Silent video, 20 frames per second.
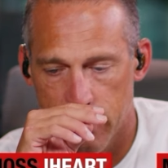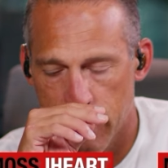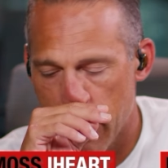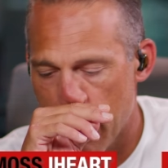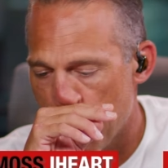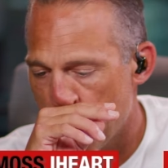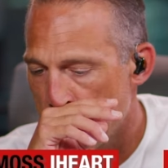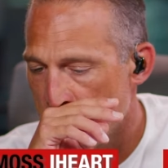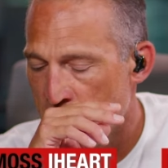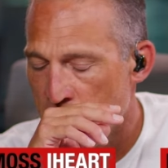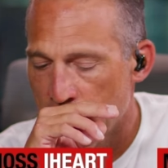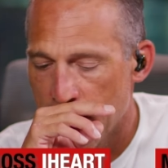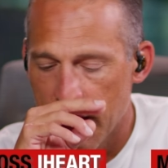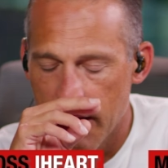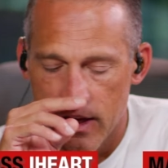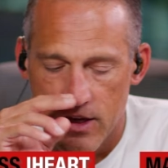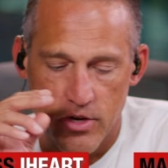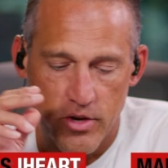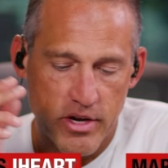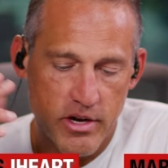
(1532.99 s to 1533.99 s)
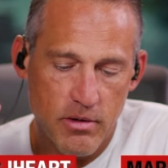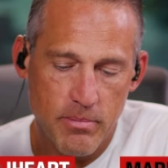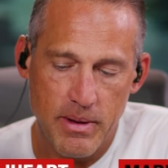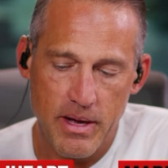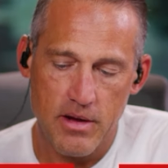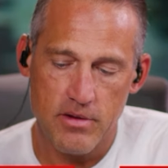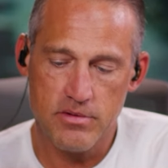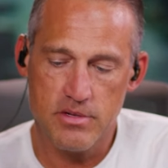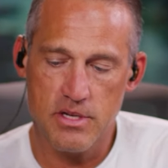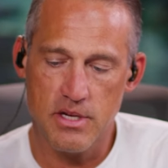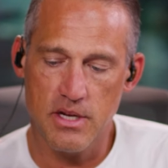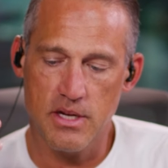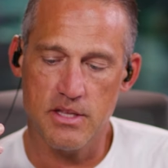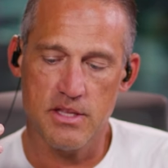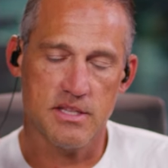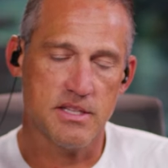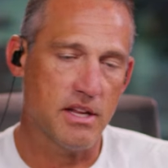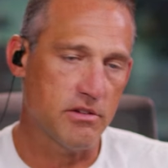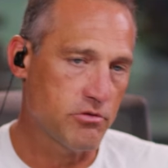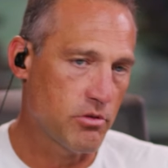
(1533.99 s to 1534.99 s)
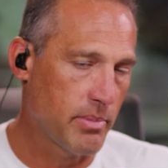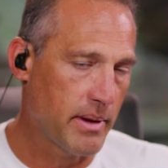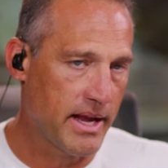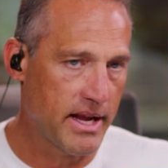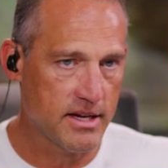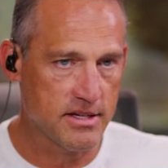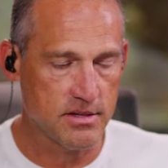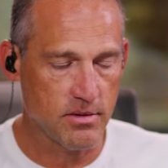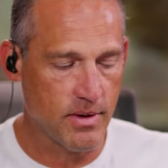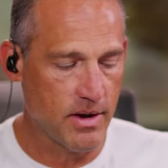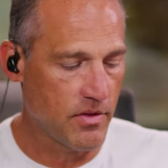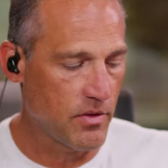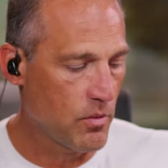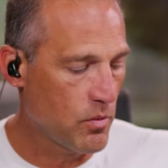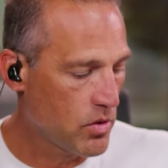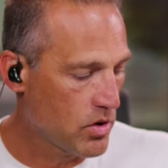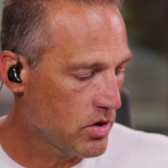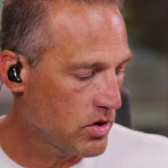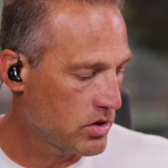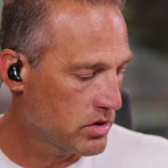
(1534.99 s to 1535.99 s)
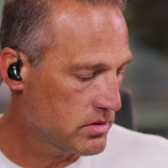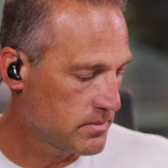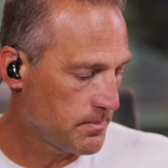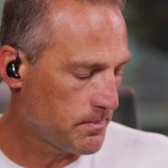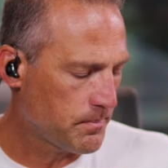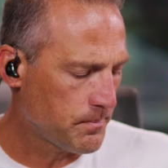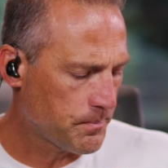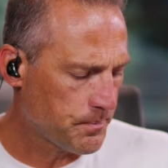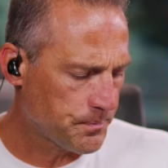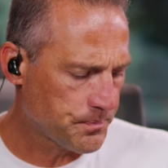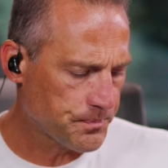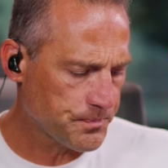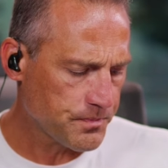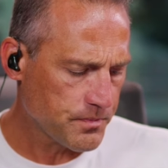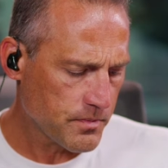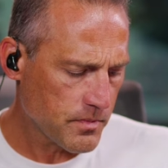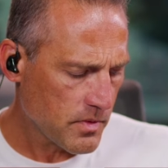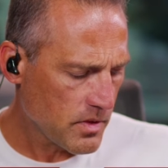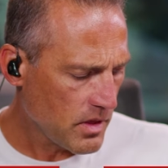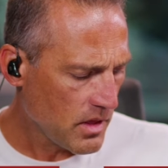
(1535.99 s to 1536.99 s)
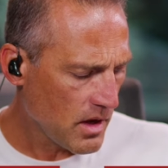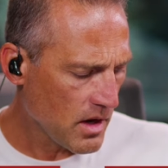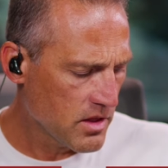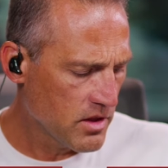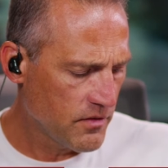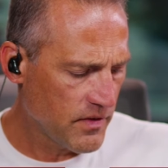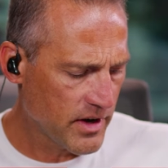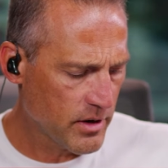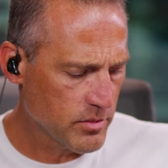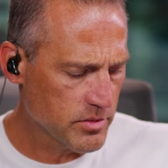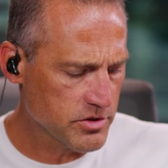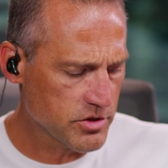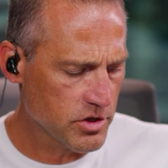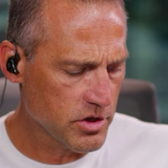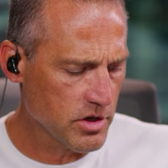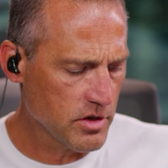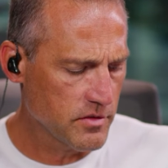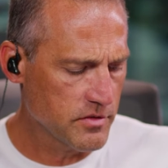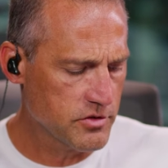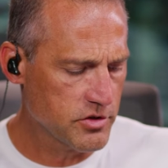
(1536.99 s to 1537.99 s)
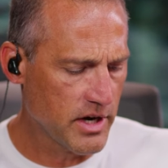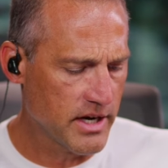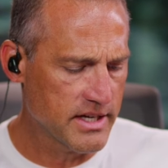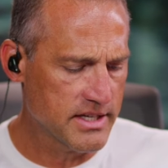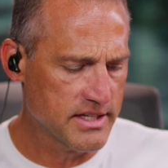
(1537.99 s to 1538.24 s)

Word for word: Now, you hear about uh, the central banks around the world, the Federal Reserve trying to